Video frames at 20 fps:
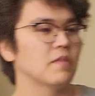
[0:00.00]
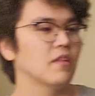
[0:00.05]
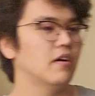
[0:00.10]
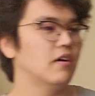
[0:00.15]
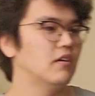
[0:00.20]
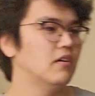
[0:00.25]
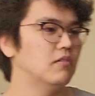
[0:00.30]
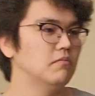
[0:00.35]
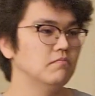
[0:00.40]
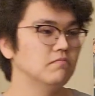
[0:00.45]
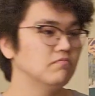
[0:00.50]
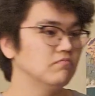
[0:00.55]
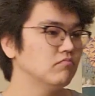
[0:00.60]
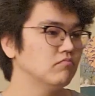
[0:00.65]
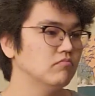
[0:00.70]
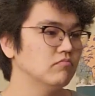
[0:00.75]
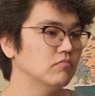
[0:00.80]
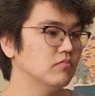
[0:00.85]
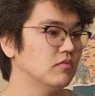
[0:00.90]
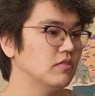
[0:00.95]

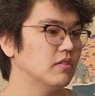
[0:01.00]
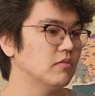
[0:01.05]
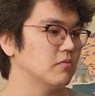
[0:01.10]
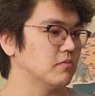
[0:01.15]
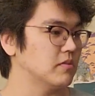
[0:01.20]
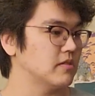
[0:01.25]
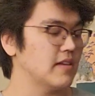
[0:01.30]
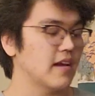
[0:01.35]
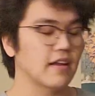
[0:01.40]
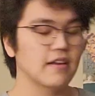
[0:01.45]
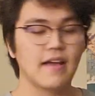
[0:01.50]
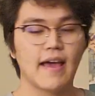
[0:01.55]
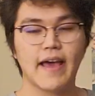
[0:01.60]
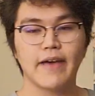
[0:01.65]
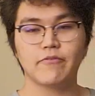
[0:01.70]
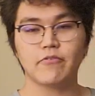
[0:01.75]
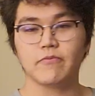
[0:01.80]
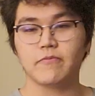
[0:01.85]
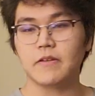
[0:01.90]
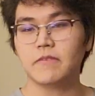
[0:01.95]
the second
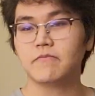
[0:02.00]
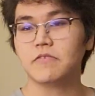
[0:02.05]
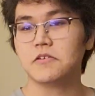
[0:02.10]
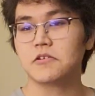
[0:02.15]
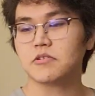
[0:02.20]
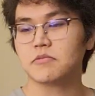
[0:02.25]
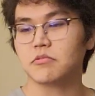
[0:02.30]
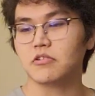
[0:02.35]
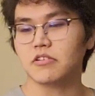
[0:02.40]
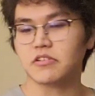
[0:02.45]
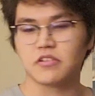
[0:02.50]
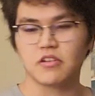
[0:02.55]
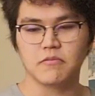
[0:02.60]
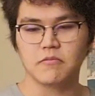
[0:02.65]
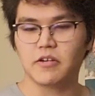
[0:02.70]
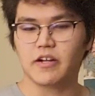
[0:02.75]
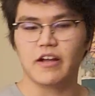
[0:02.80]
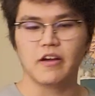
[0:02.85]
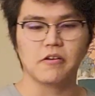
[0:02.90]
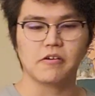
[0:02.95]
half of Invincible is
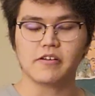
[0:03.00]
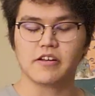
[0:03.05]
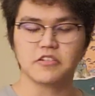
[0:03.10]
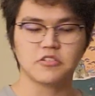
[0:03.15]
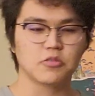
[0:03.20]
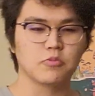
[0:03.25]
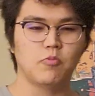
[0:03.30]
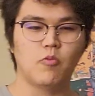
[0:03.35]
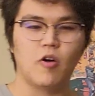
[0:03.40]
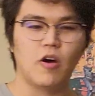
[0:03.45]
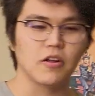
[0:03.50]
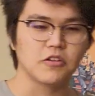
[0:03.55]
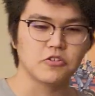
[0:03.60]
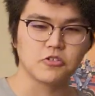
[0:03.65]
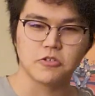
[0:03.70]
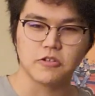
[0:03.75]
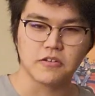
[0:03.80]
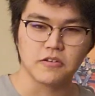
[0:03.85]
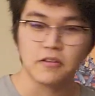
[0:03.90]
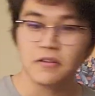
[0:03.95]
coming out, and I just
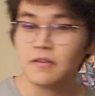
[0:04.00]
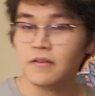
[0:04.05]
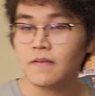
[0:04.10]
watched it.